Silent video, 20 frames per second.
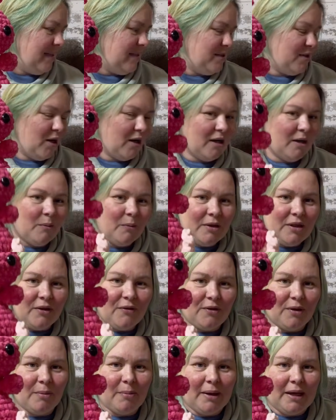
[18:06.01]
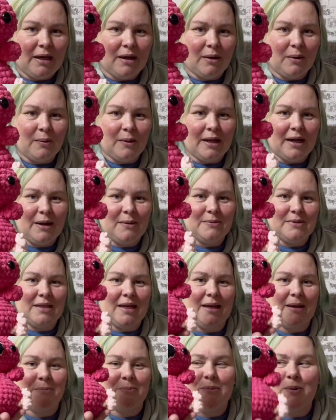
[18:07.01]
started with the flamingo, and I was
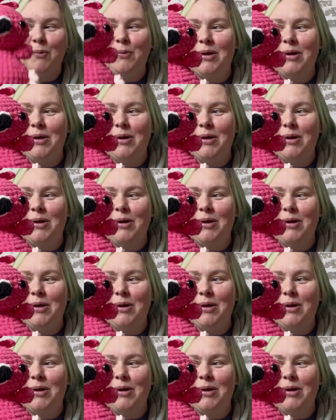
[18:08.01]
like,